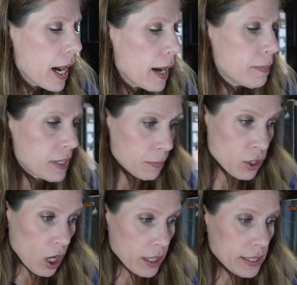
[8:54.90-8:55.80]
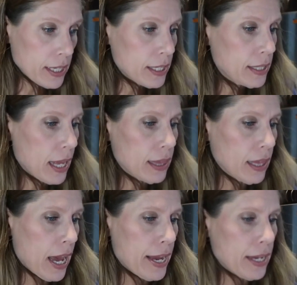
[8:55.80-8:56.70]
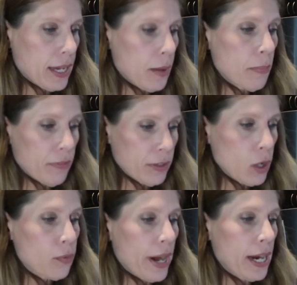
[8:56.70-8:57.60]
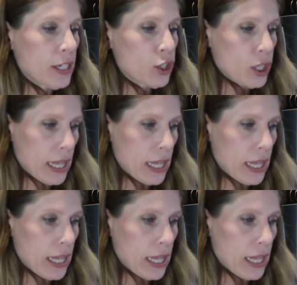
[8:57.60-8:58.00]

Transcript: some sauces like buffalo ranch,